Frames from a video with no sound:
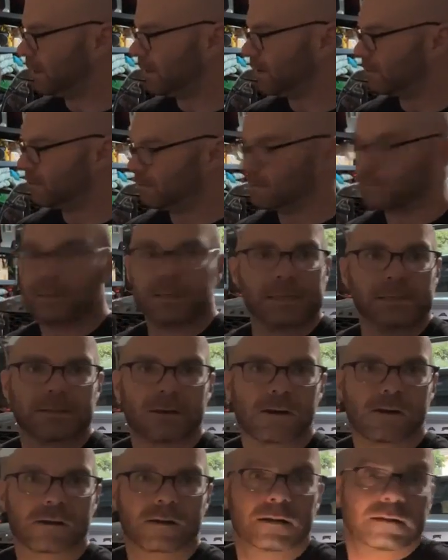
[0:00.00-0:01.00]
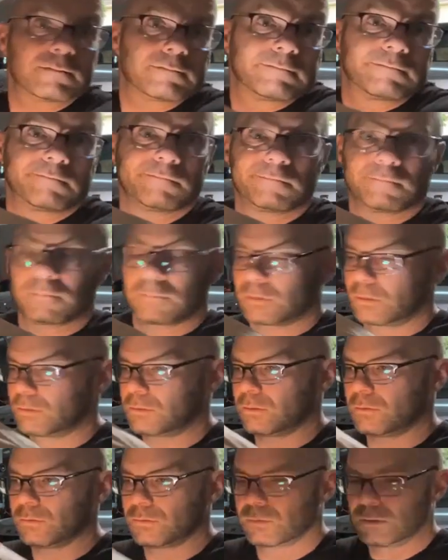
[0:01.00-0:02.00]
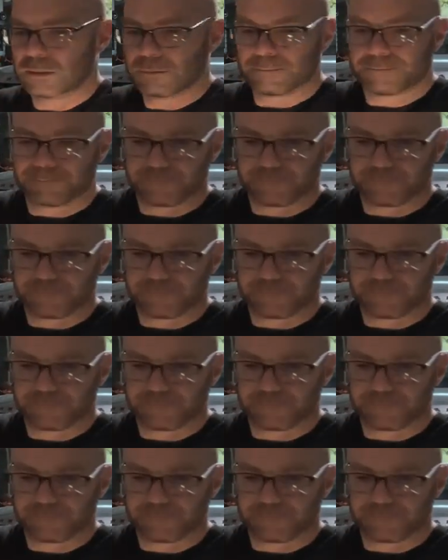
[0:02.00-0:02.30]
uh, it's all good. So sweet.